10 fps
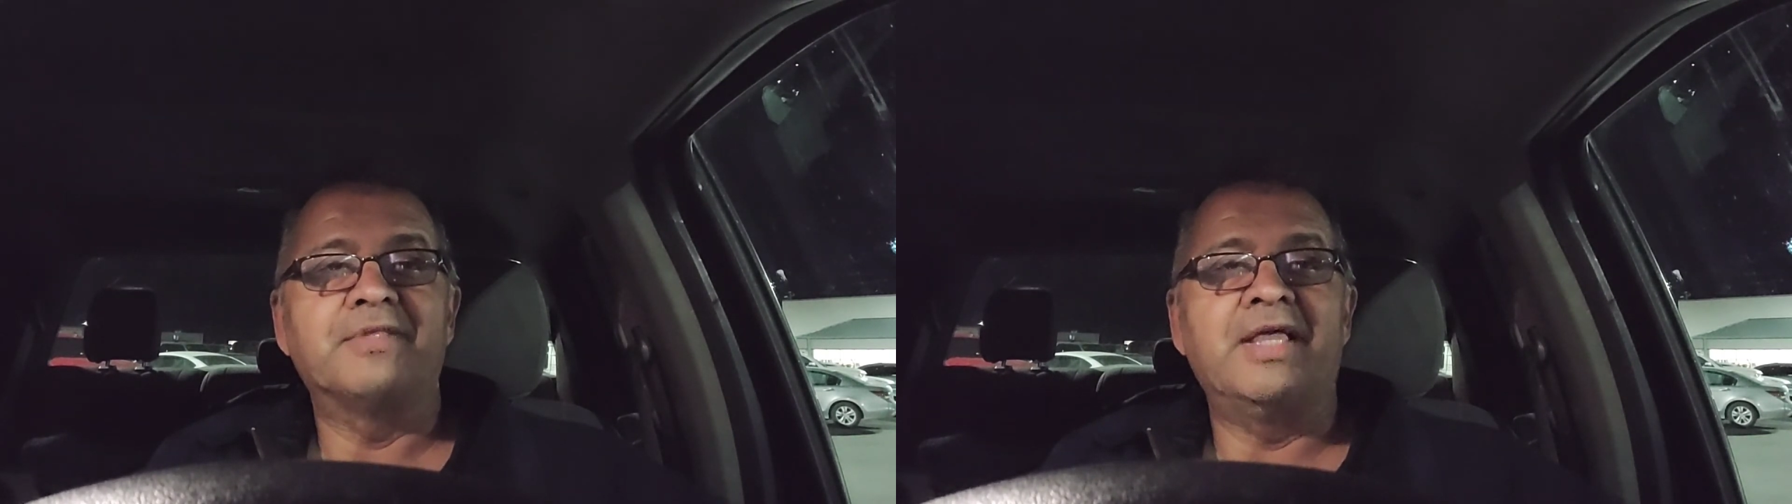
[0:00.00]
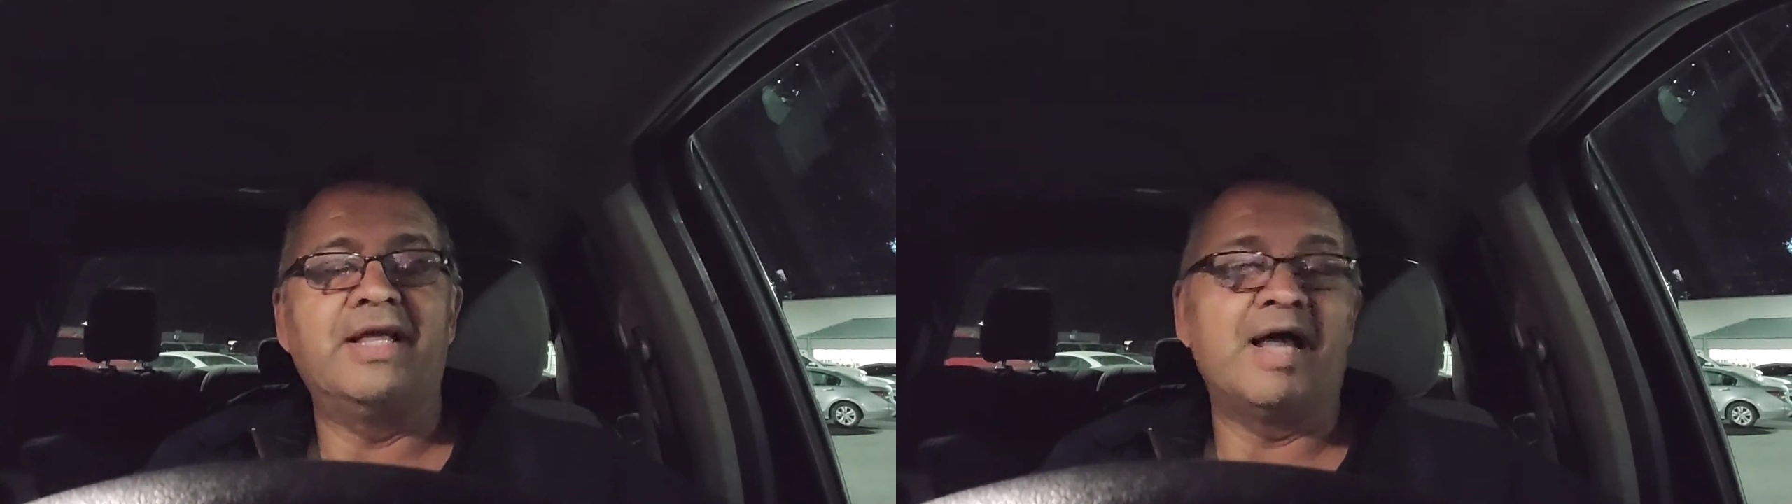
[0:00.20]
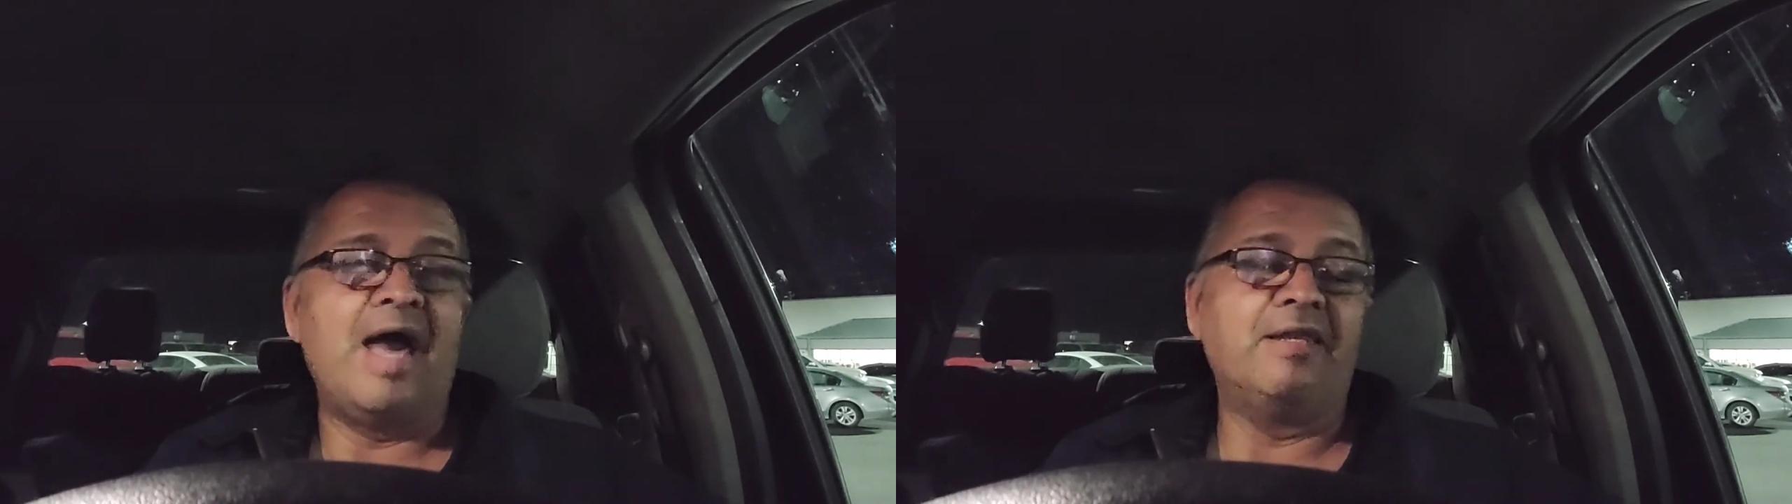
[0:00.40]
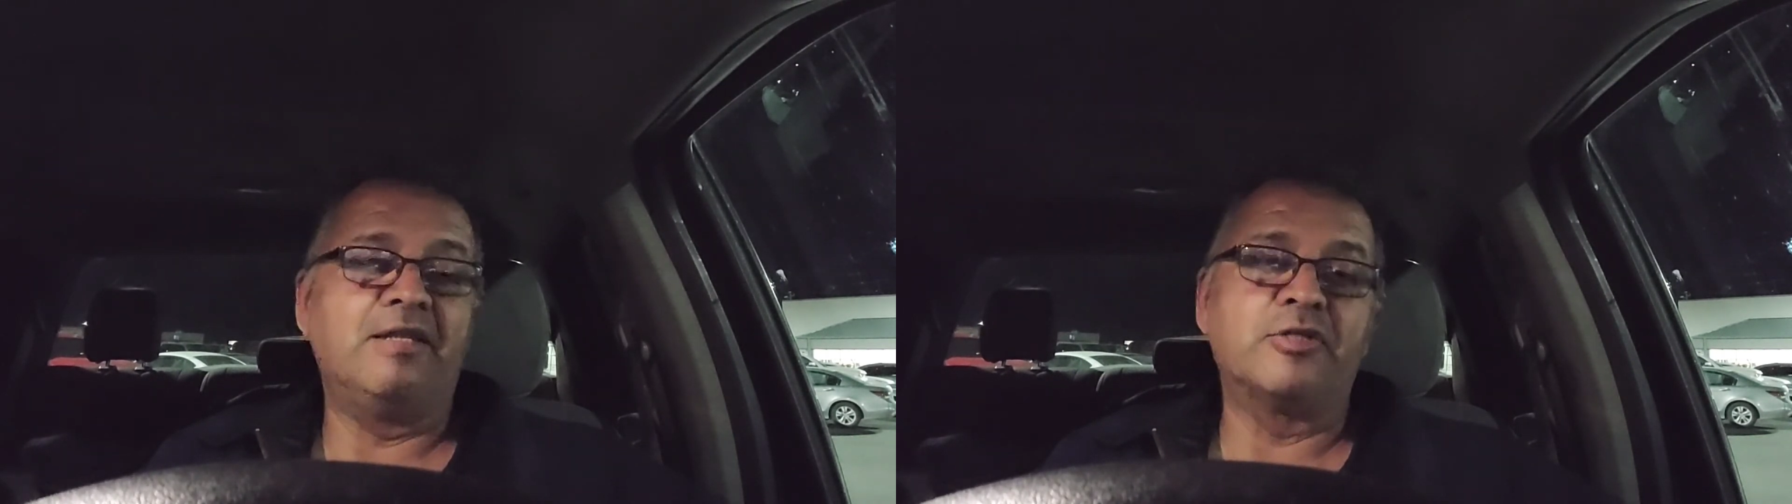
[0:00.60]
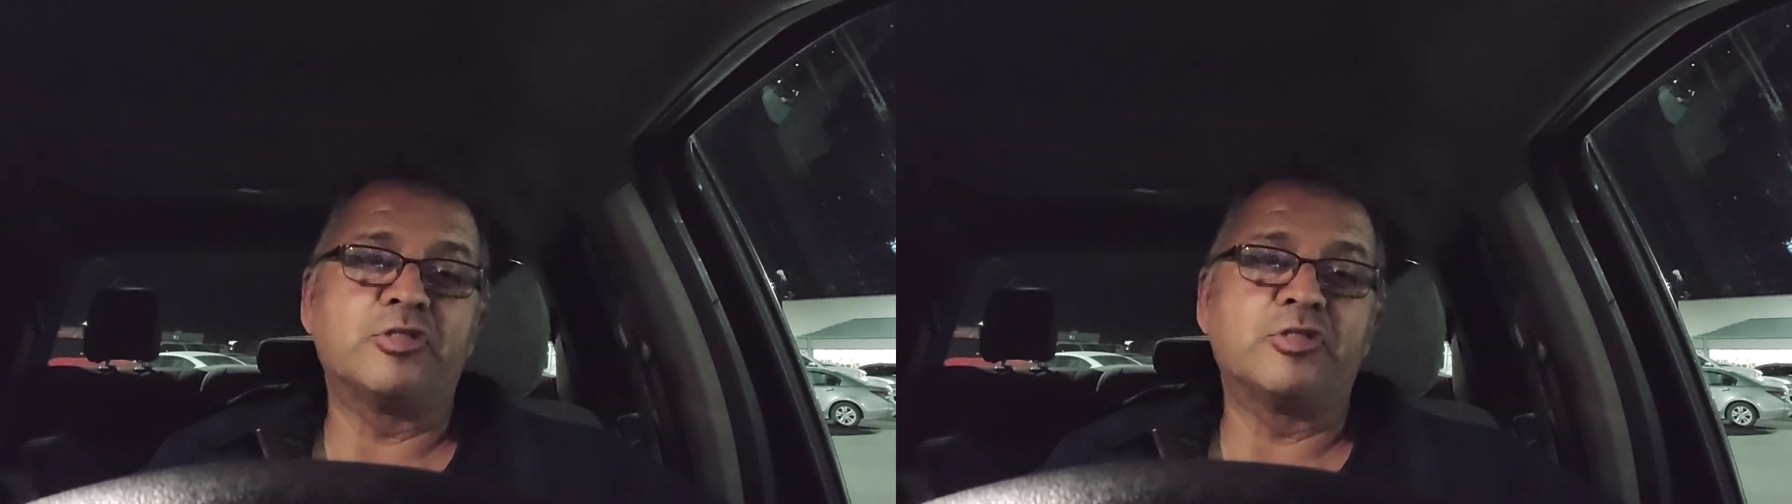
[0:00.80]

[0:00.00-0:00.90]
it kind of looks